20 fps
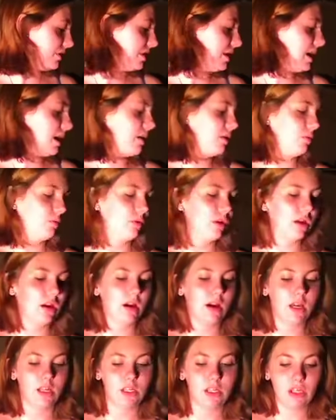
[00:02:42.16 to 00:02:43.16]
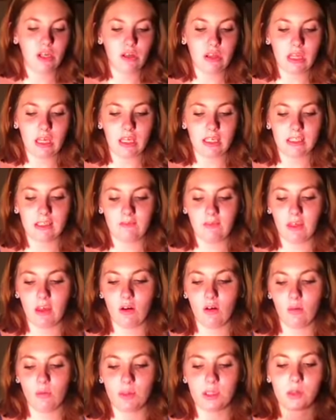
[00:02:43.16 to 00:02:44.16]
with that, we got two things of the
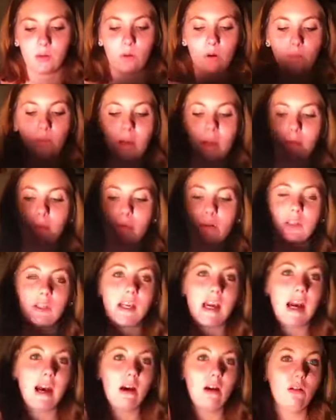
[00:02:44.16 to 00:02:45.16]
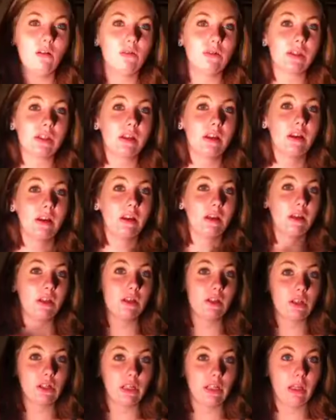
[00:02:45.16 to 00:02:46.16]
home store paper towels
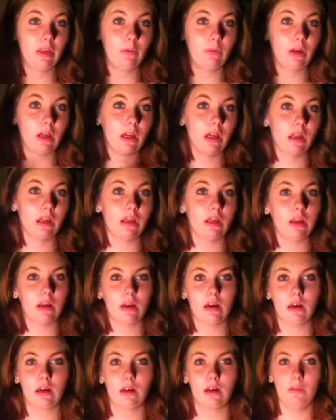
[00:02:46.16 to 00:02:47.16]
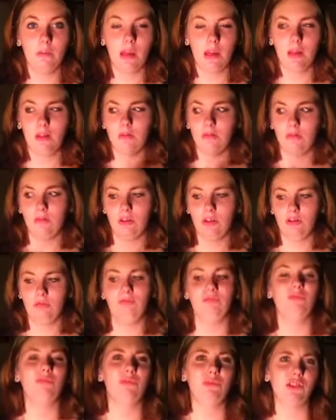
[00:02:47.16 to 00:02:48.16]
to clean with, um, and you
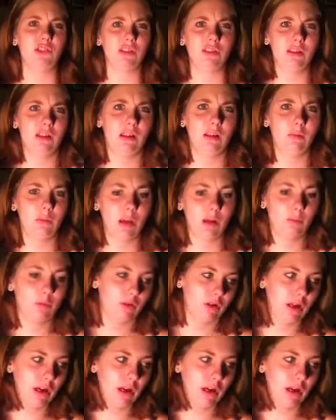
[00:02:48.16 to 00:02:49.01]
just need paper